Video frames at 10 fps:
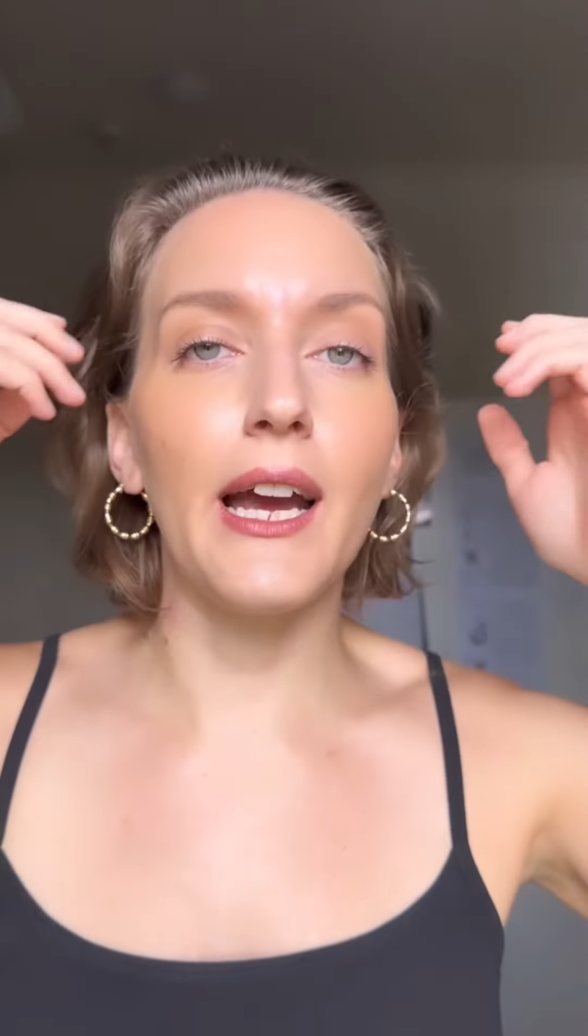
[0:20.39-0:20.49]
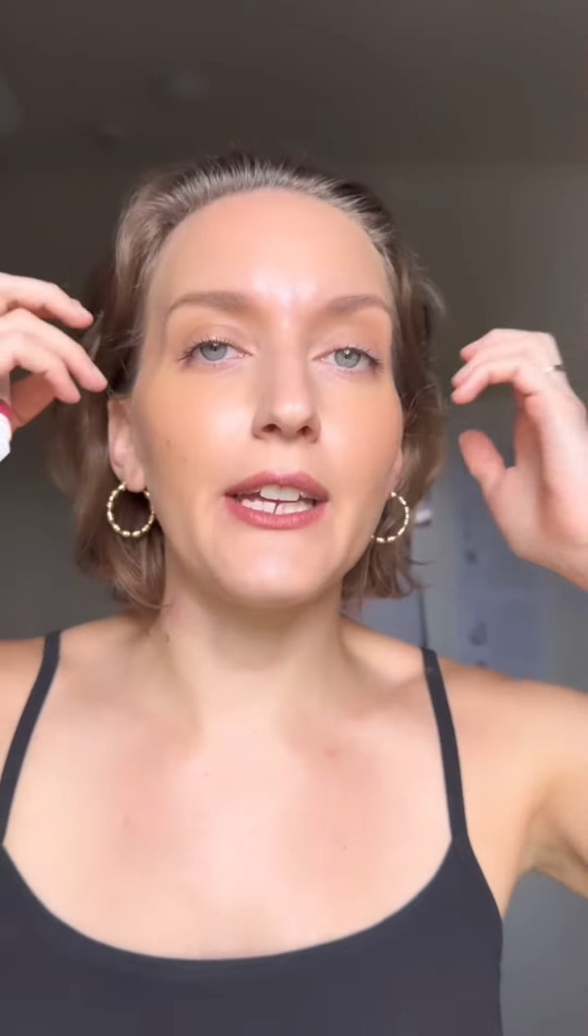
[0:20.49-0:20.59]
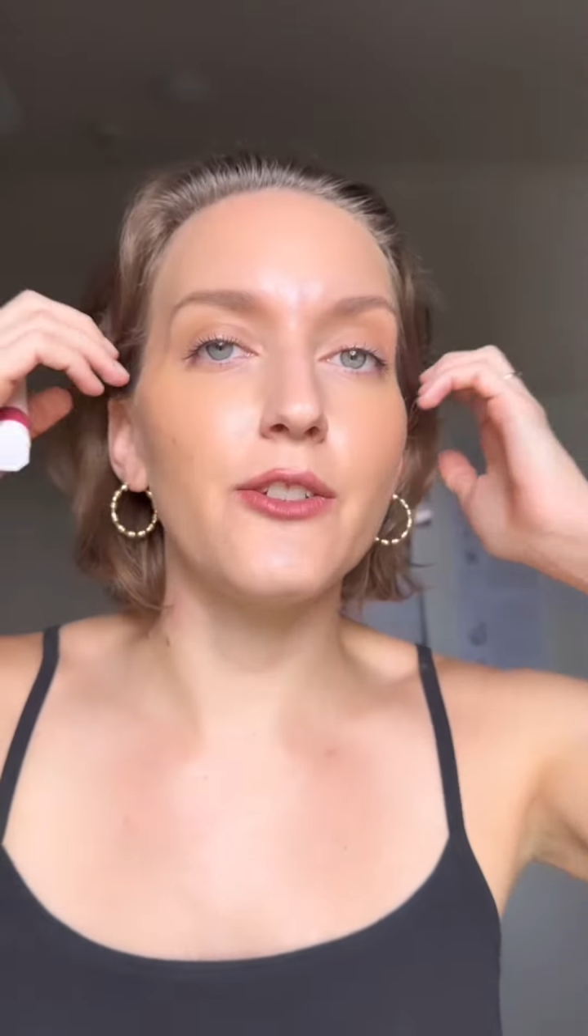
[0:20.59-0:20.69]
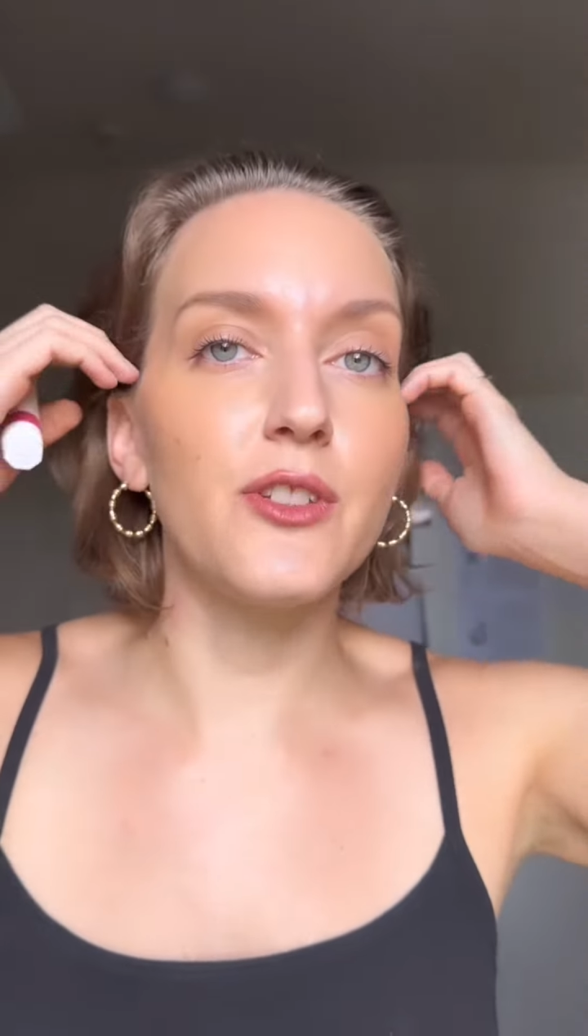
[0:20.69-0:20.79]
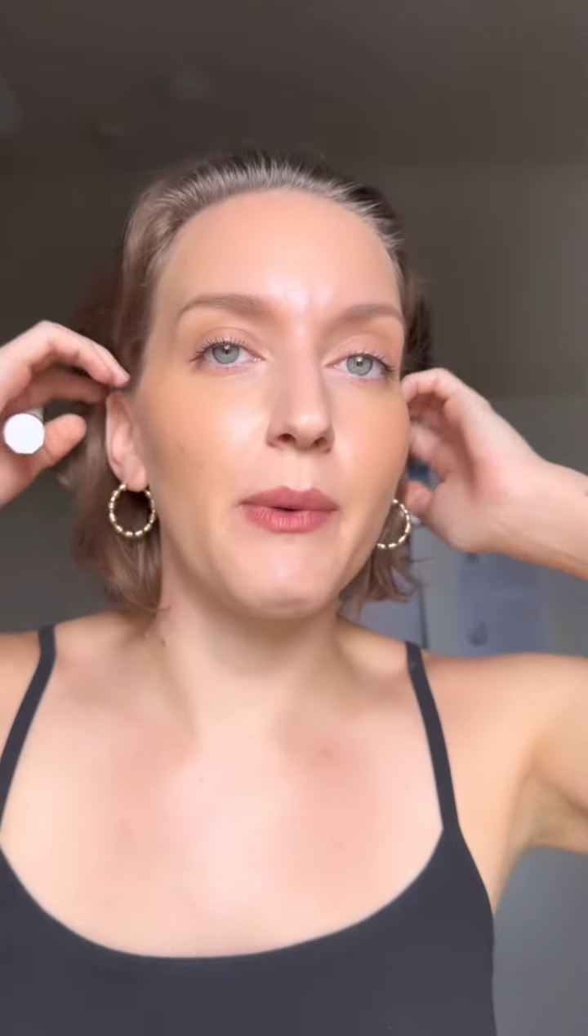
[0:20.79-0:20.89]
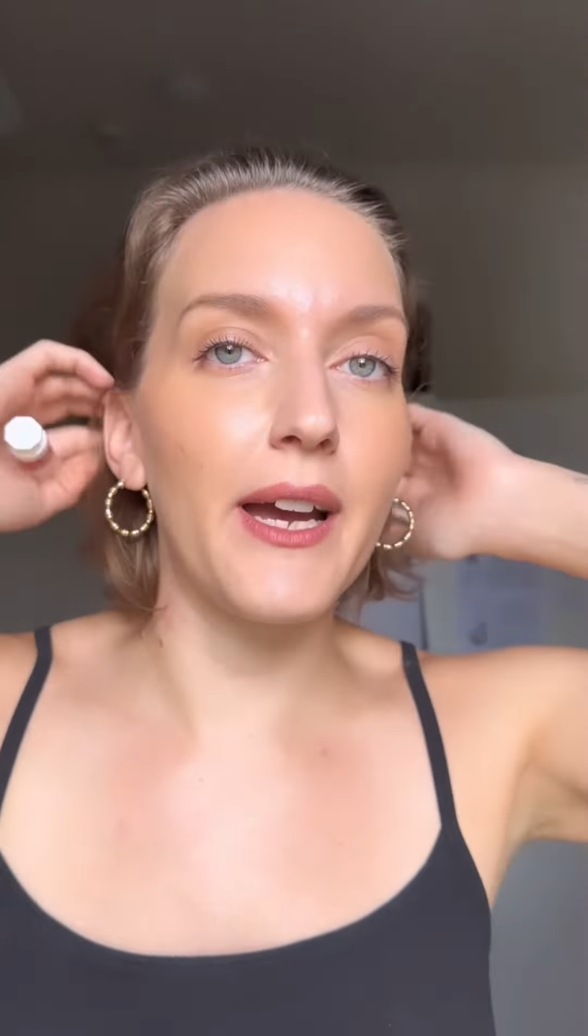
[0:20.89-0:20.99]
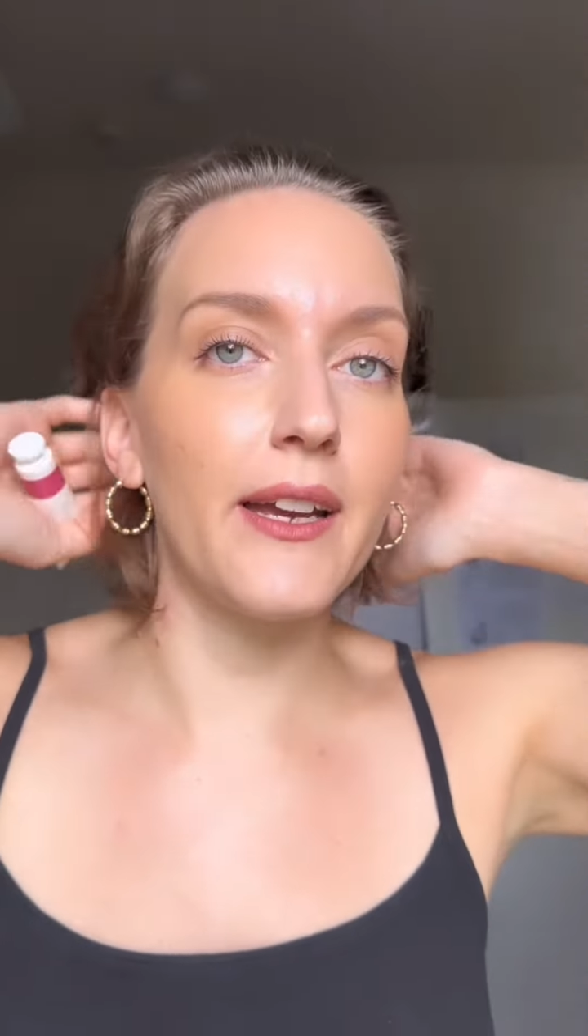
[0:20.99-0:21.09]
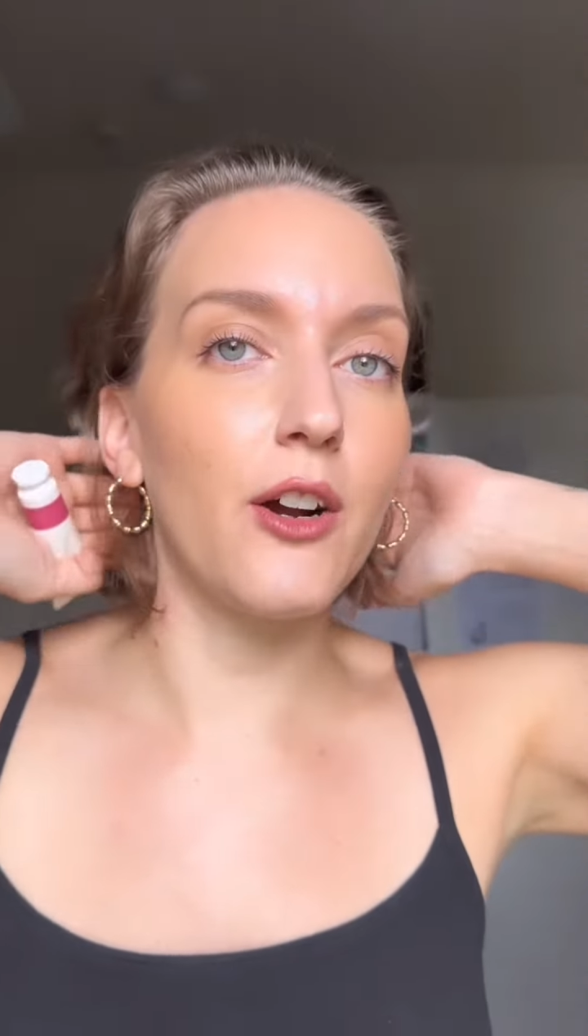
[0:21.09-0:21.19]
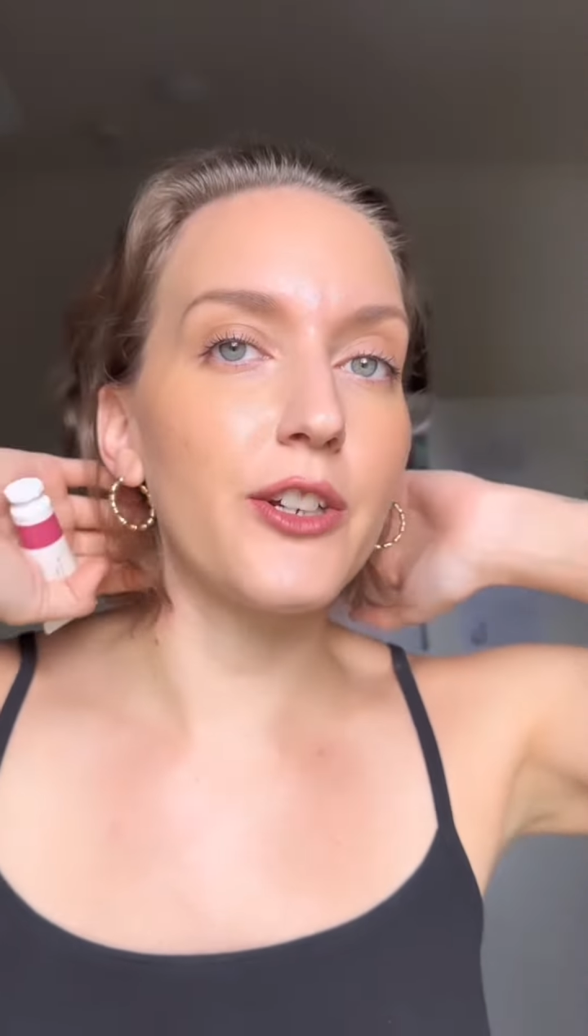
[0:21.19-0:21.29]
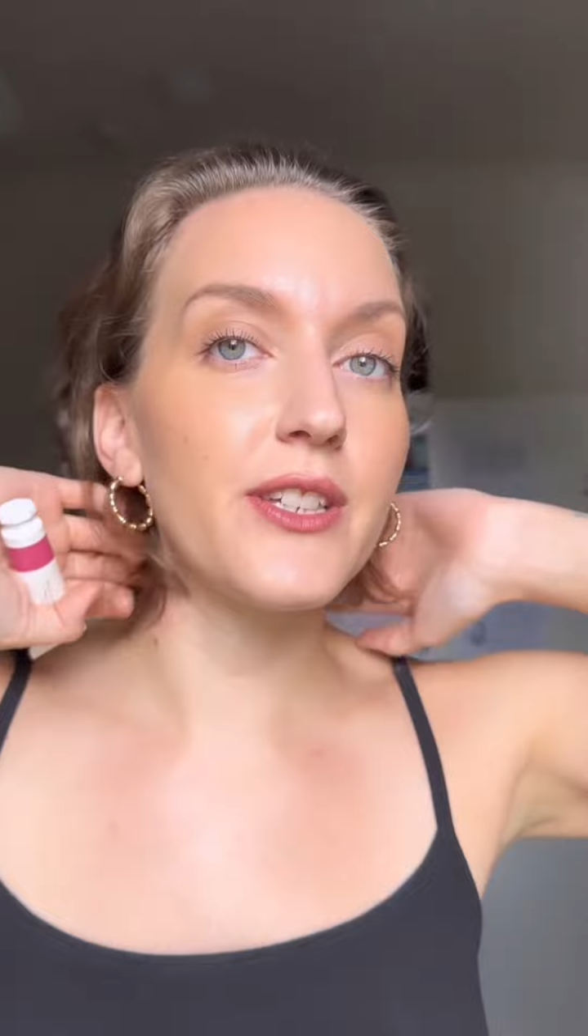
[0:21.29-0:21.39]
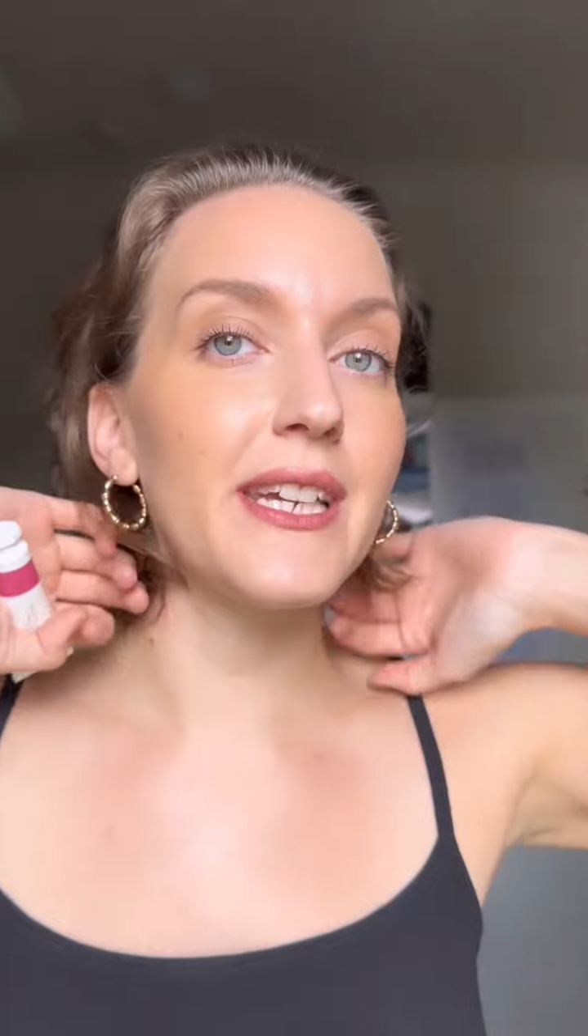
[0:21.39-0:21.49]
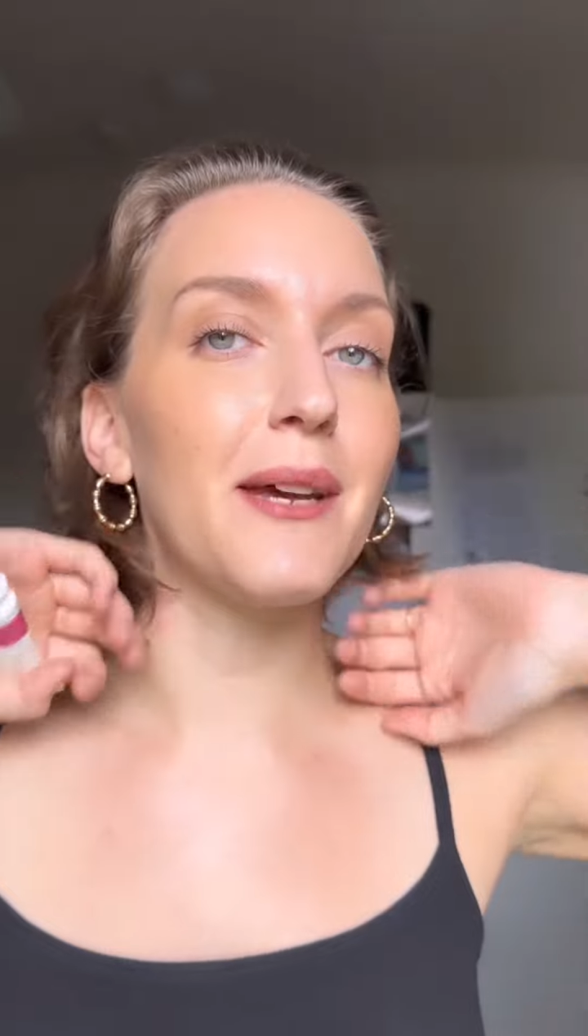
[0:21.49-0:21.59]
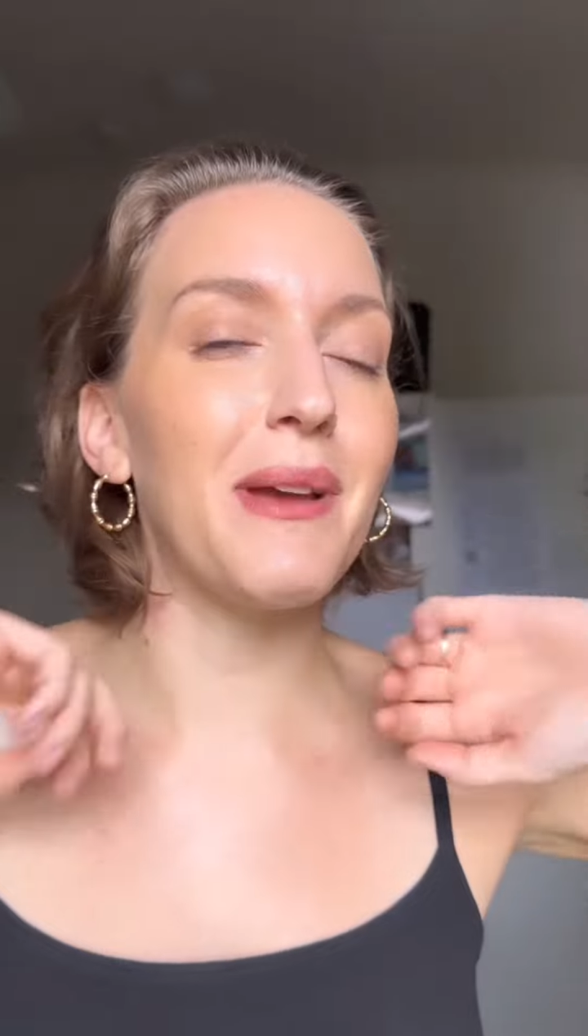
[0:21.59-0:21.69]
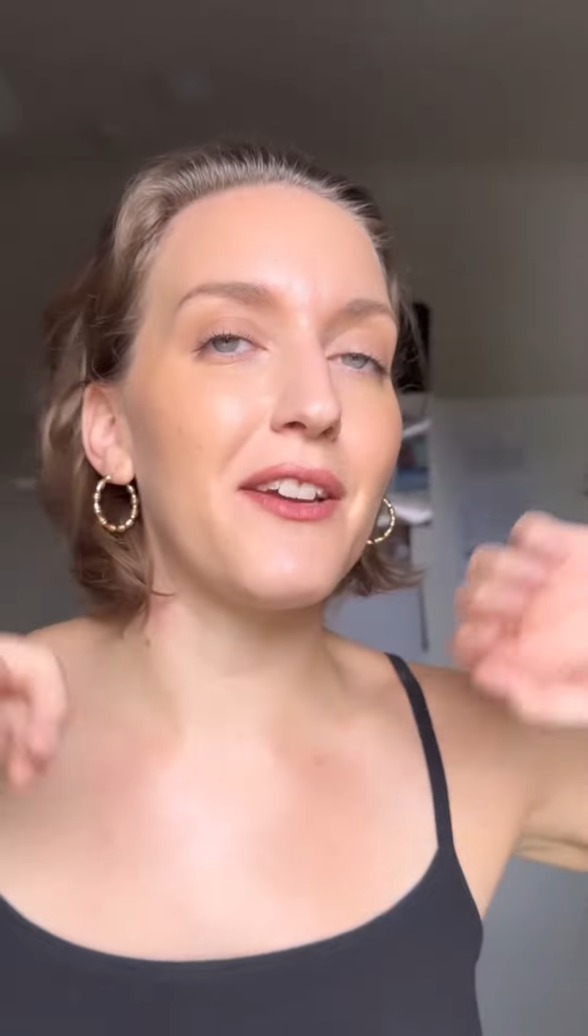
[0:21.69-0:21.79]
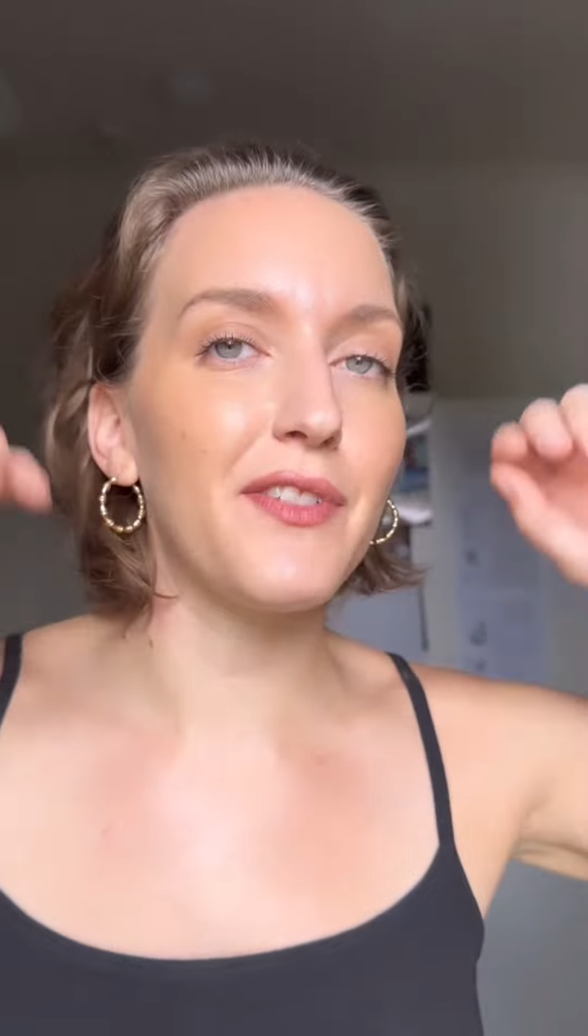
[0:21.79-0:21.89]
I used my RCMA